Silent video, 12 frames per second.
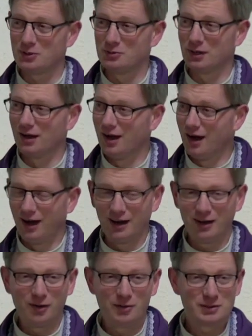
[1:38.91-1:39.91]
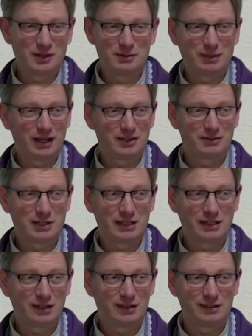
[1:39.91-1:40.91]
but I always felt bad reading
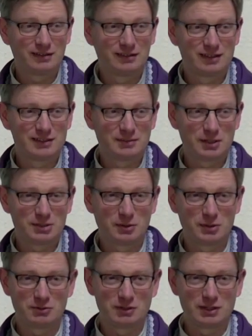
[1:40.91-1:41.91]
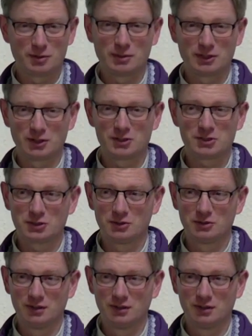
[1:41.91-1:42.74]
that line, especially when you read it with a bit of gusto.